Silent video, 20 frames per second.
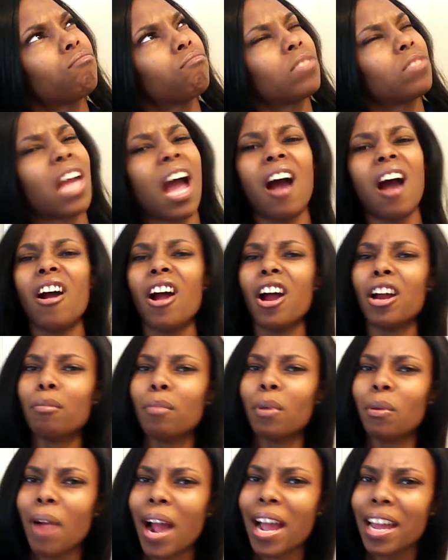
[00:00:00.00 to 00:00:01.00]
Y'all heard a
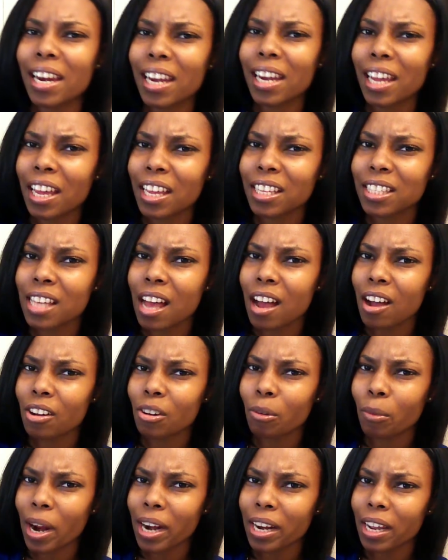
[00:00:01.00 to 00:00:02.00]
Mariah Lynn song
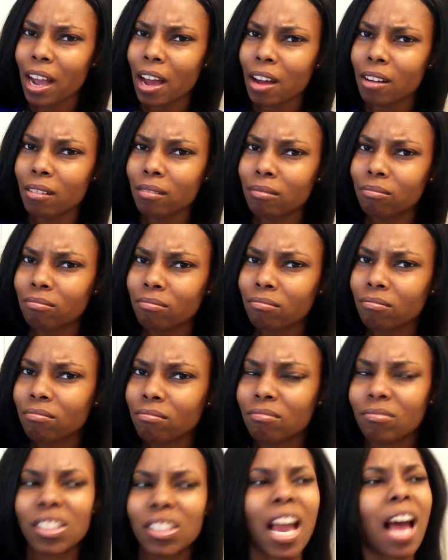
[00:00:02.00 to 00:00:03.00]
on the radio?
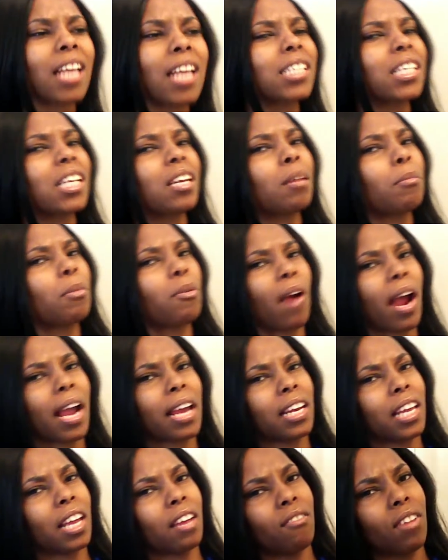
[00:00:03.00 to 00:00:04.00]
Y'all seen a
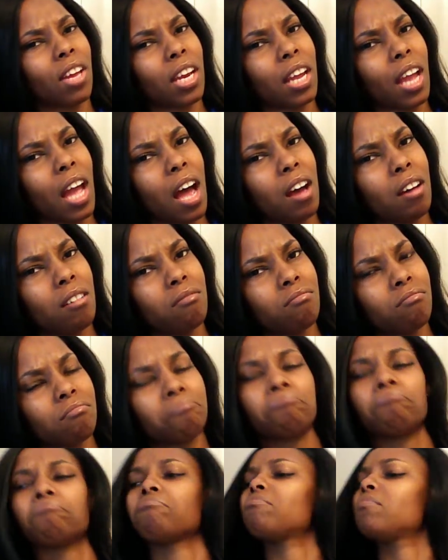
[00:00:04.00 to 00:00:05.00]
Mariah Lynn video?
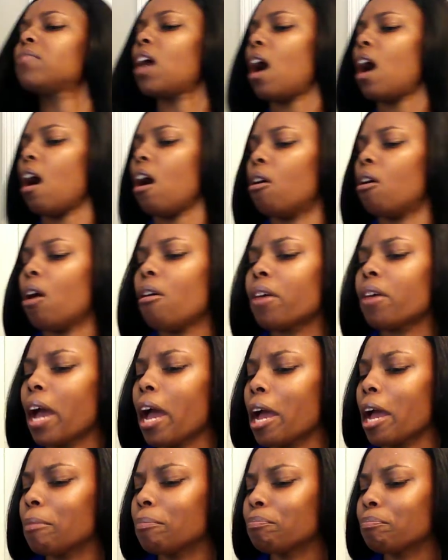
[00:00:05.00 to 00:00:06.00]
Oh,
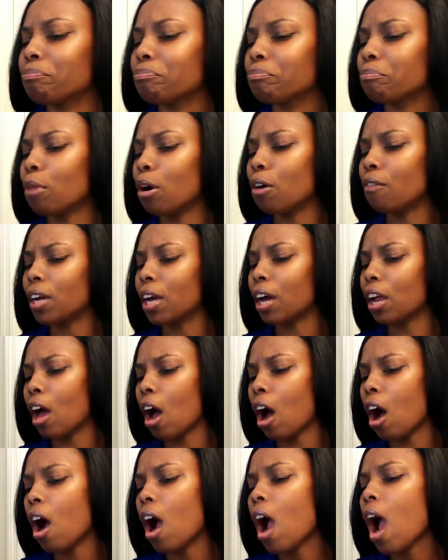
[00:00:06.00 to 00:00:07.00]
okay. Moving
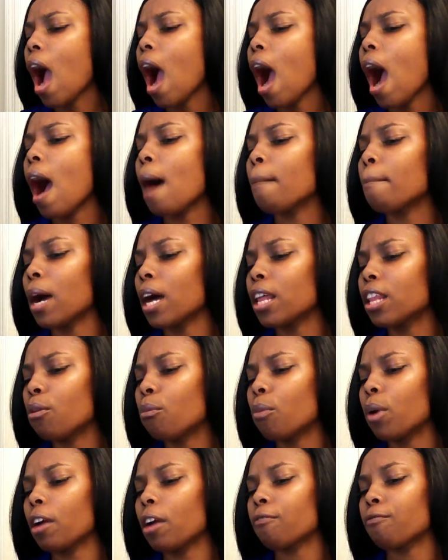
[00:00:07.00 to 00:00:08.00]
along. Her
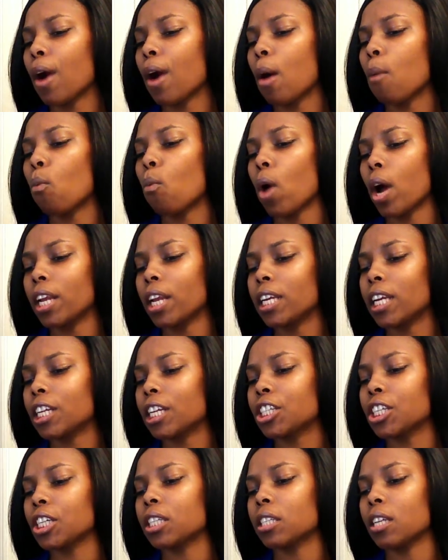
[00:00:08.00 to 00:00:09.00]
mother went from one
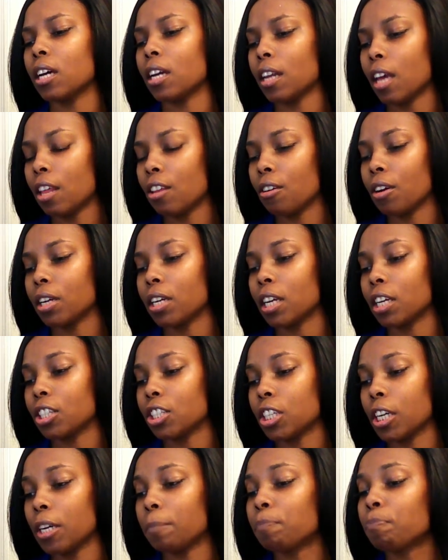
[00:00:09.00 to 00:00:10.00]
addiction to another
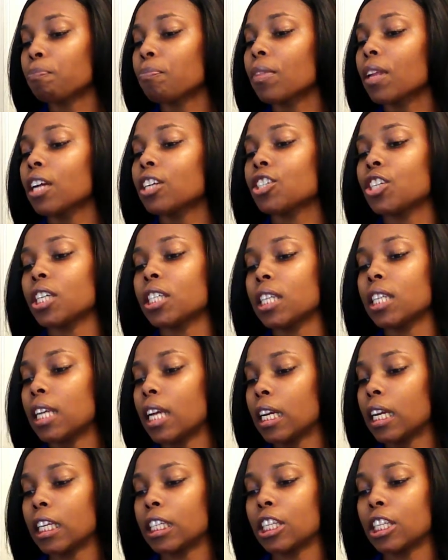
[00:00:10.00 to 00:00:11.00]
addiction. She's
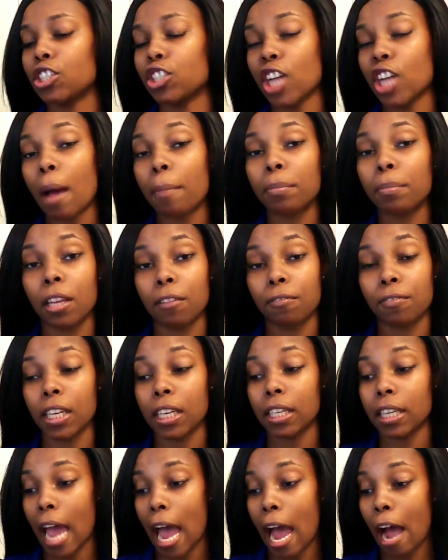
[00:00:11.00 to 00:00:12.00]
addicted to
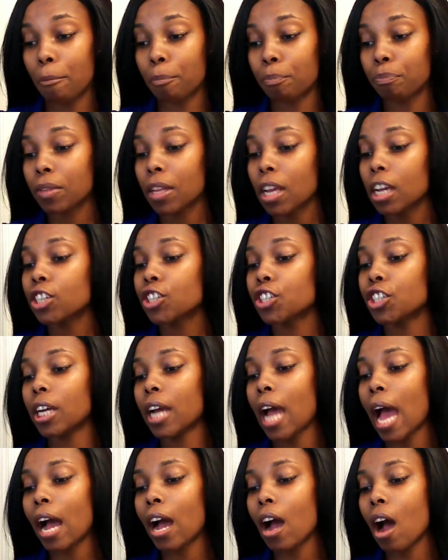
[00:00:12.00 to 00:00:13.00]
shoplifting now.
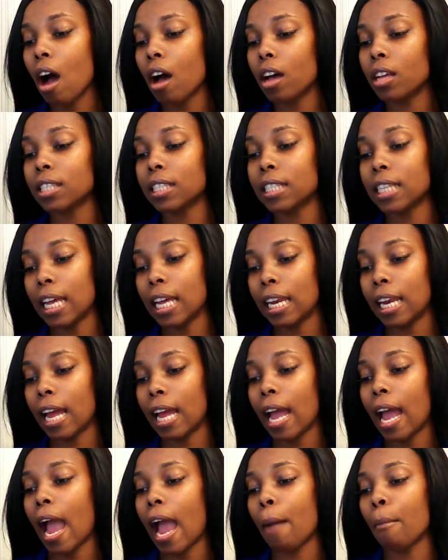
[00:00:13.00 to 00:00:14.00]
She got caught
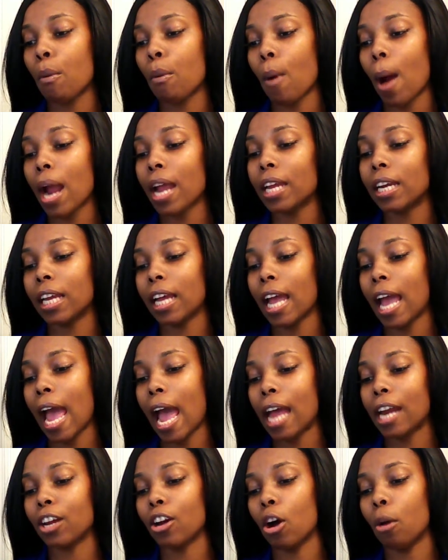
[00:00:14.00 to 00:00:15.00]
stealing and Mariah Lynn
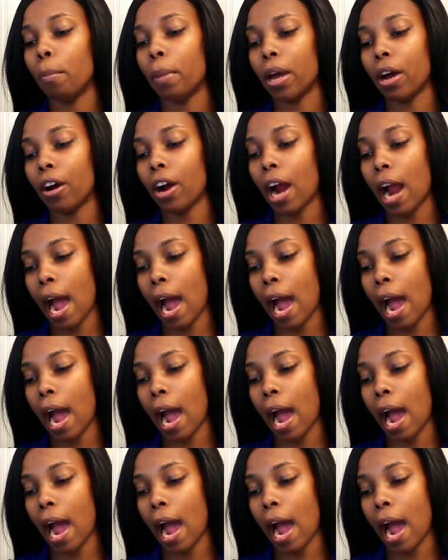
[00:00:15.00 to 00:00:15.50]
had to go bail her